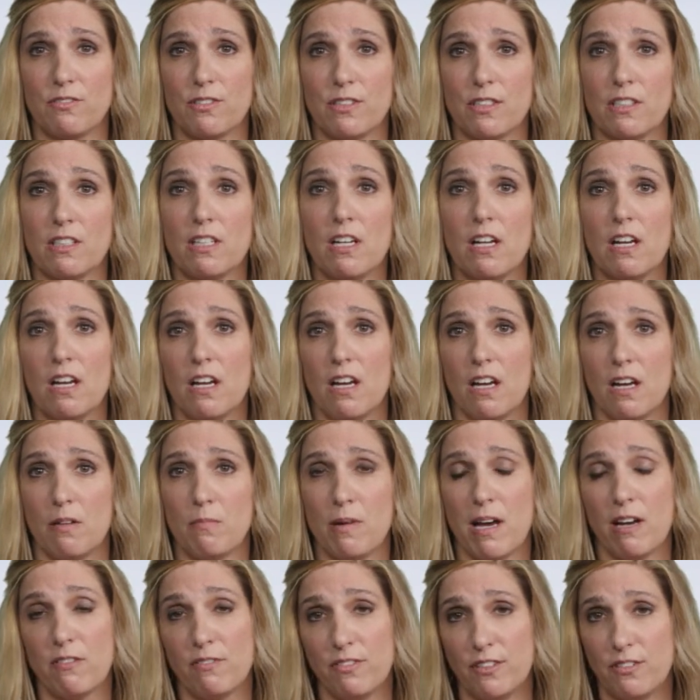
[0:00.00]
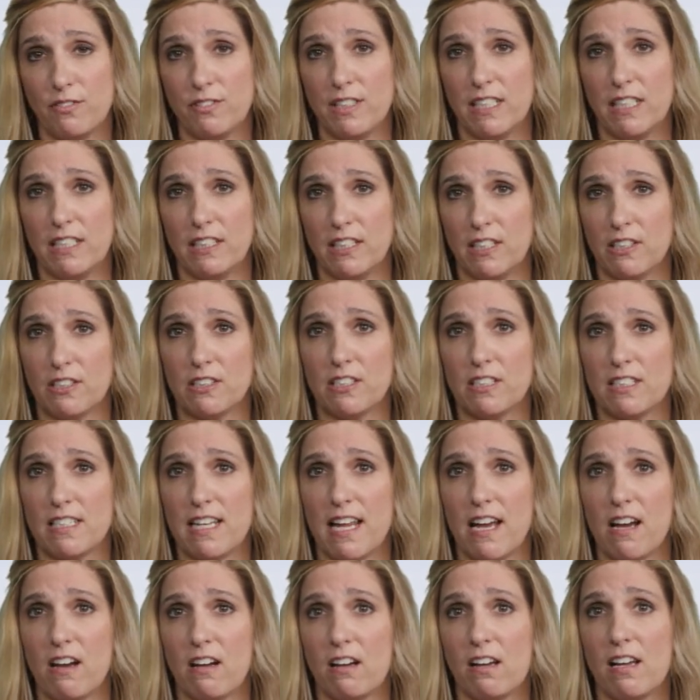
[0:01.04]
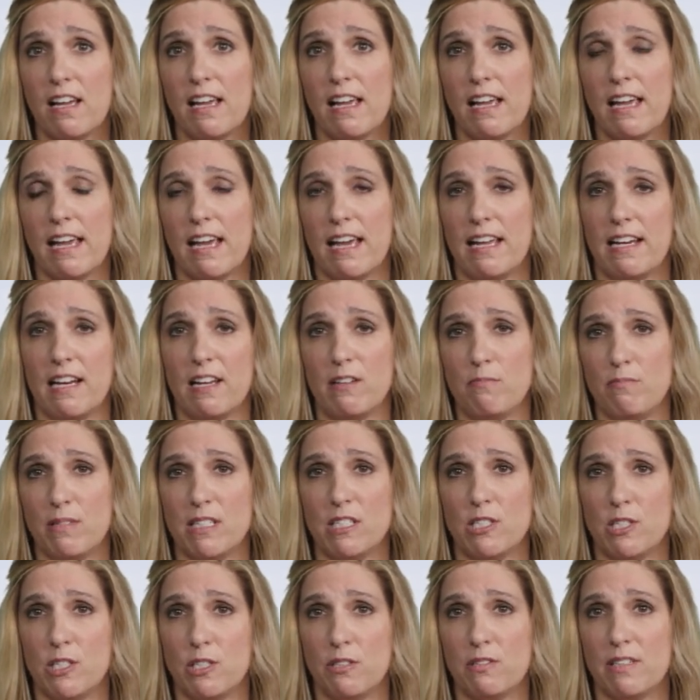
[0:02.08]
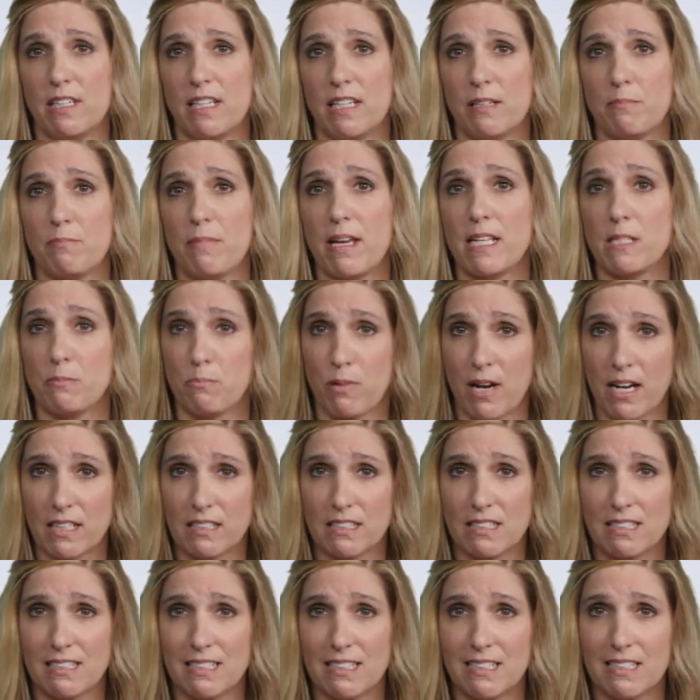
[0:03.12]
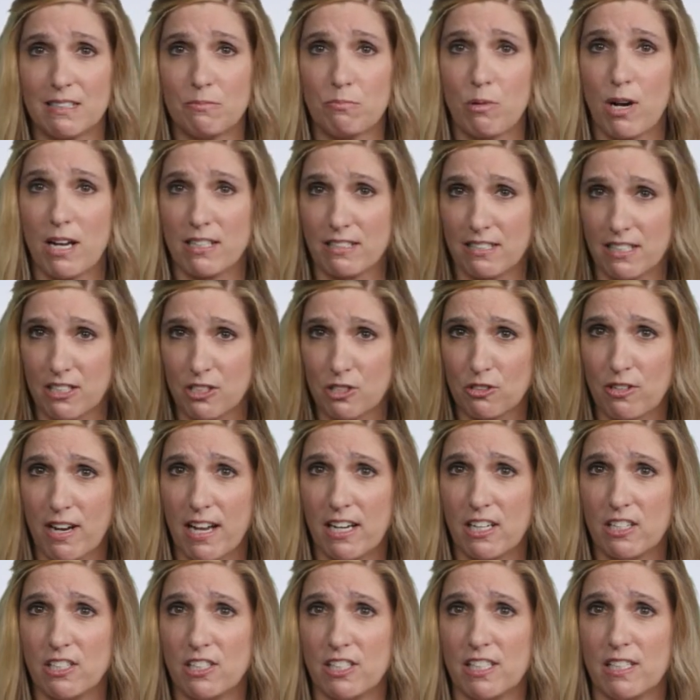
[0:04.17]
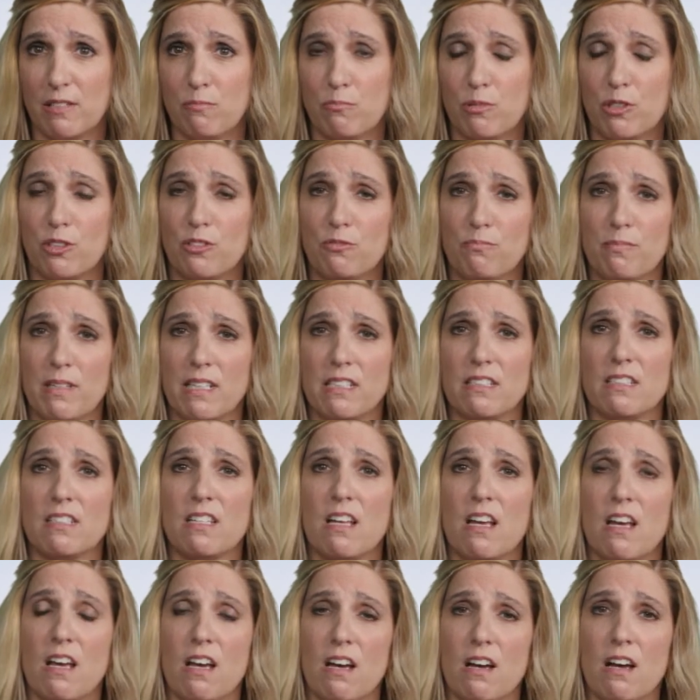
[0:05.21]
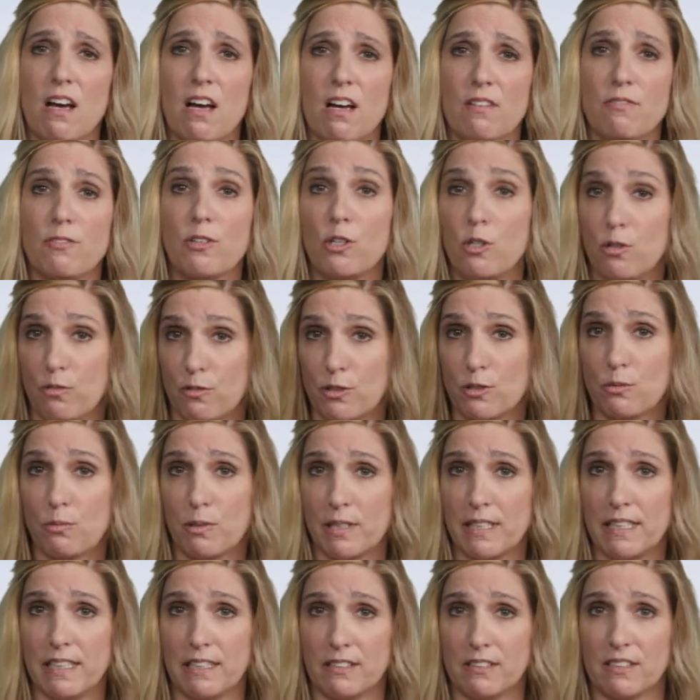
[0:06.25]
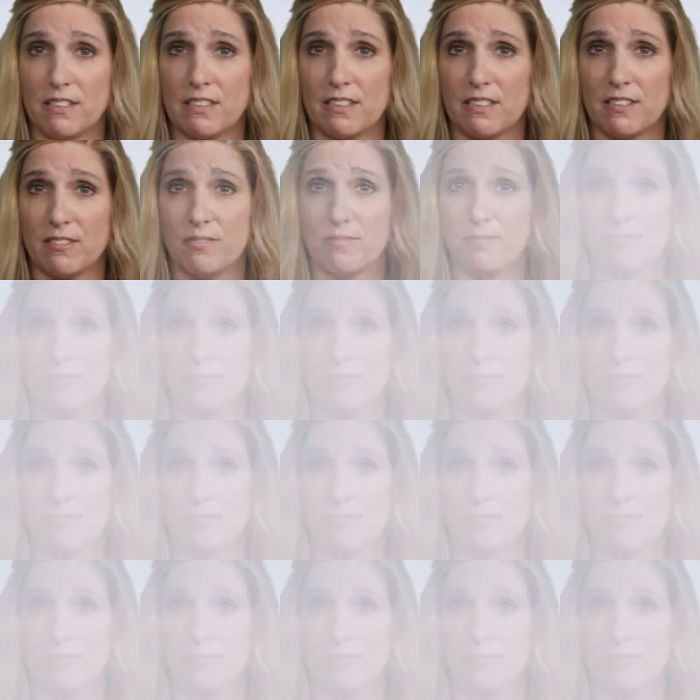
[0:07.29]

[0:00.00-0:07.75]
for about 15 years now, and I've been doing best practices, process strategy improvements uh, for over 20 years.